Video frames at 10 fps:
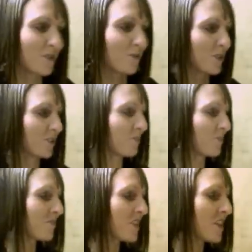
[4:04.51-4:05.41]
know you
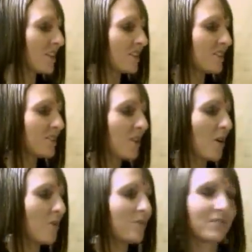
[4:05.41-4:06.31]
would.
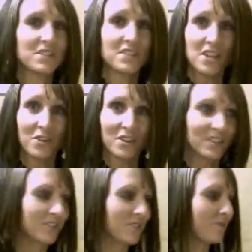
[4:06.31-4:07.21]
So, let's hear
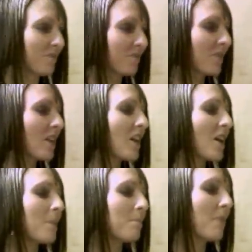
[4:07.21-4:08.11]
it.
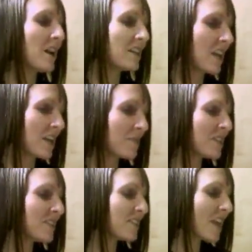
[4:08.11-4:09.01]
My name
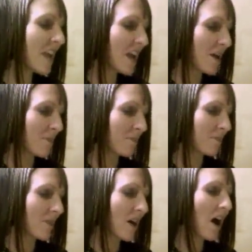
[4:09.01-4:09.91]
is Sam.
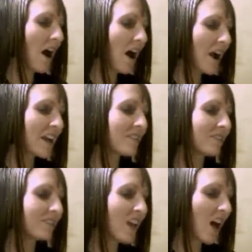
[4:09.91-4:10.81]
I
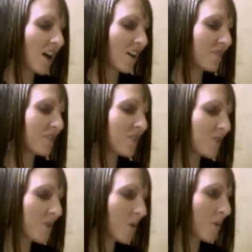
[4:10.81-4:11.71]
love
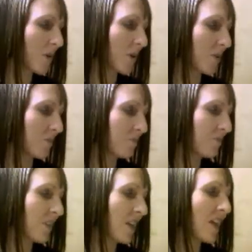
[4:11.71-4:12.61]
school.
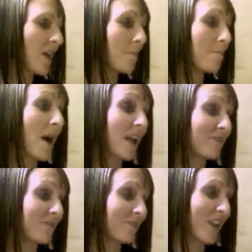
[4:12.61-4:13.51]

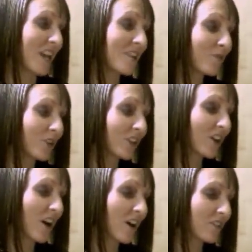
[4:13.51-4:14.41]
My
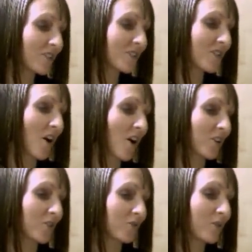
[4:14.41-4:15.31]
favorite colors
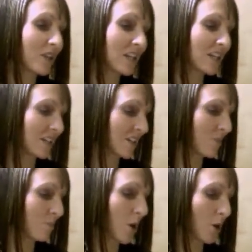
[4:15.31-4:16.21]
are green,
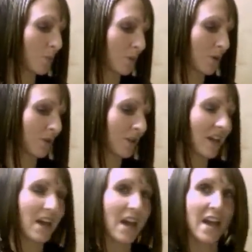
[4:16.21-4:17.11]
purple,
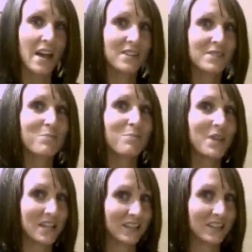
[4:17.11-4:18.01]
and
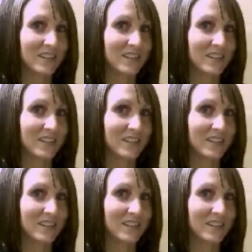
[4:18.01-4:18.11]
pink.